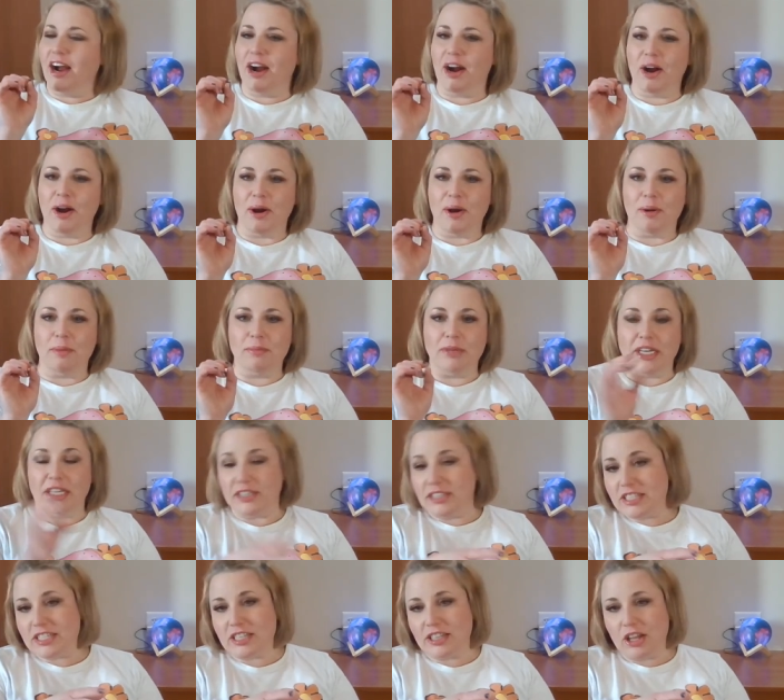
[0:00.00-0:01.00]
um,
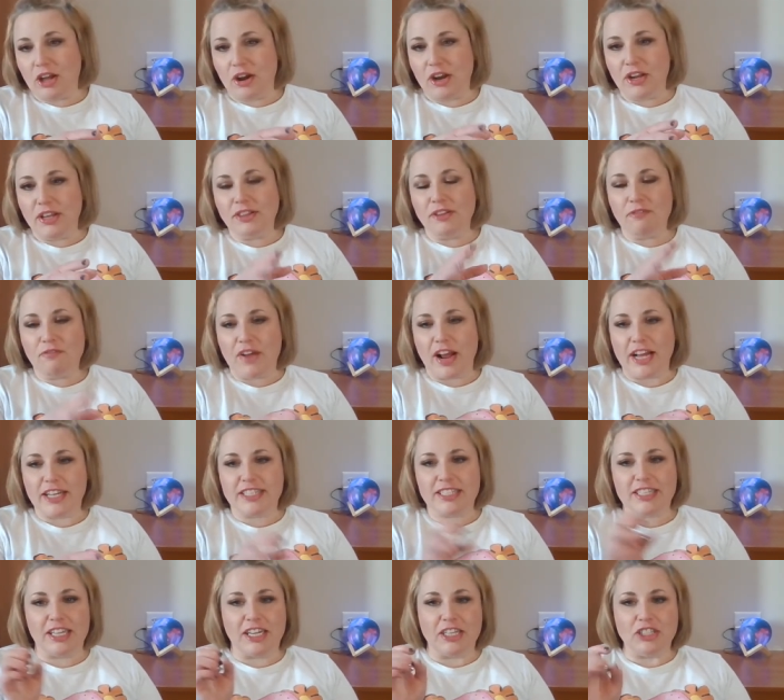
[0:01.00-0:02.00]
in the slow in the
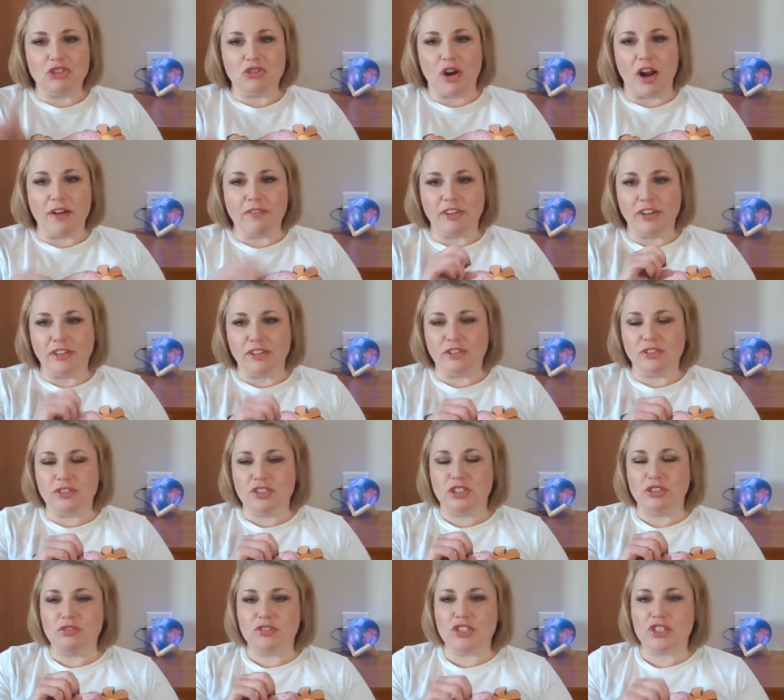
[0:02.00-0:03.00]
fast lane driving a little
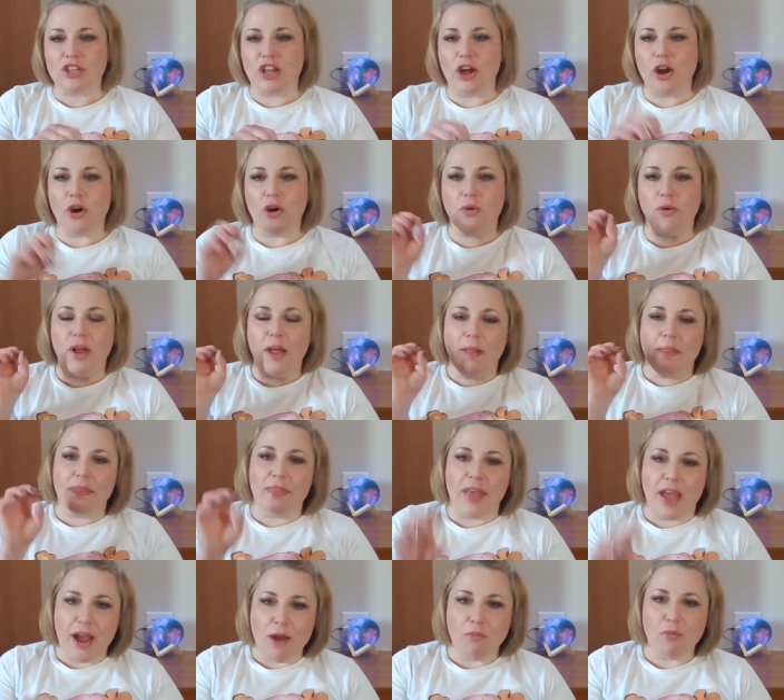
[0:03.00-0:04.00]
too slow
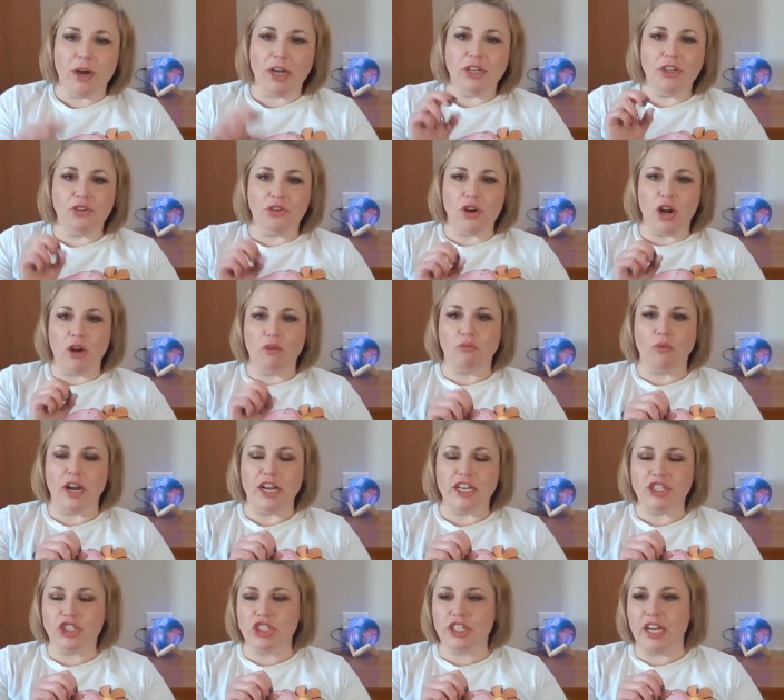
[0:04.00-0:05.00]
that way you're not
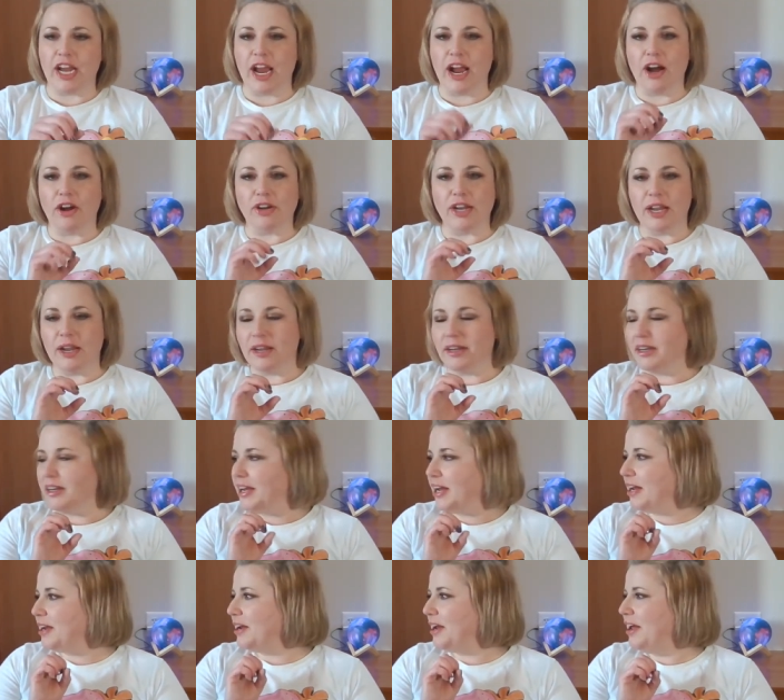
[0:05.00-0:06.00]
raging out and
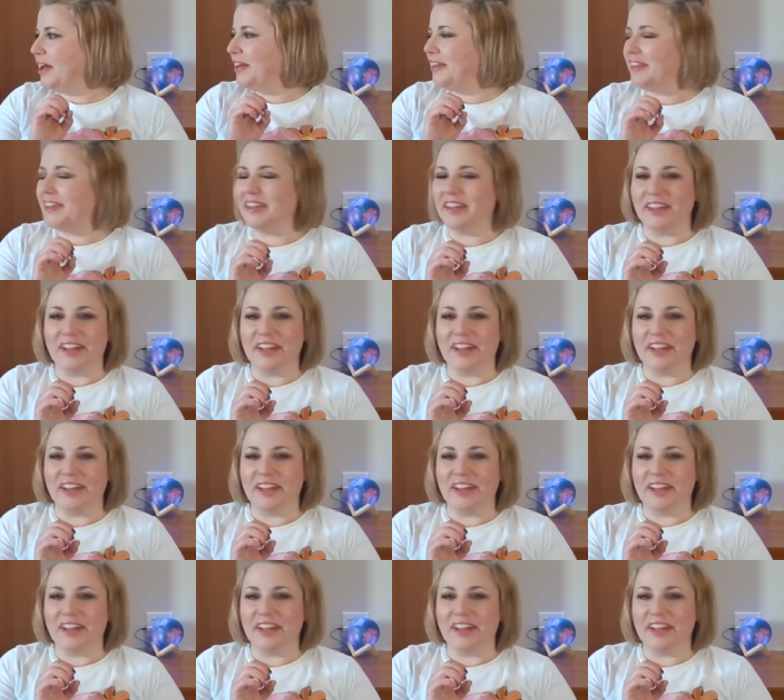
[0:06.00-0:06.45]
and